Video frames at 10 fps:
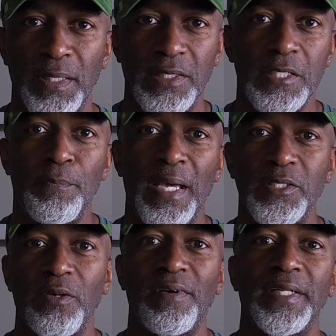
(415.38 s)
because this
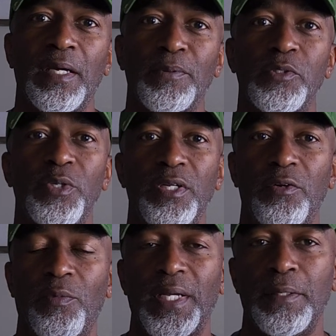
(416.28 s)
past year I've had an opportunity
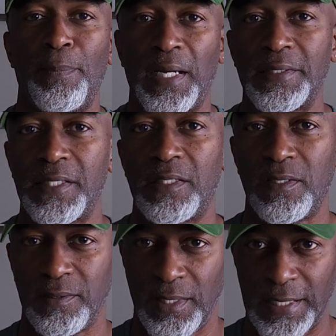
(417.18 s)
to ride the Pata
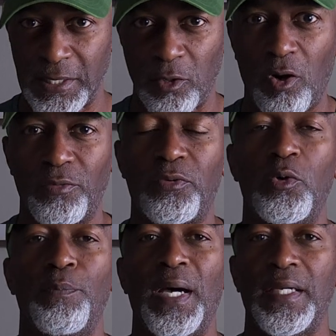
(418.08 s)
as an
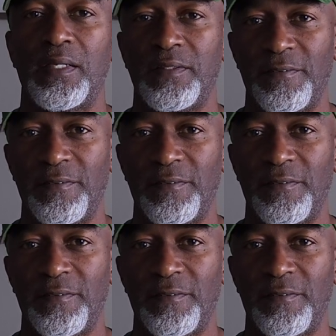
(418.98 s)
off-road bike,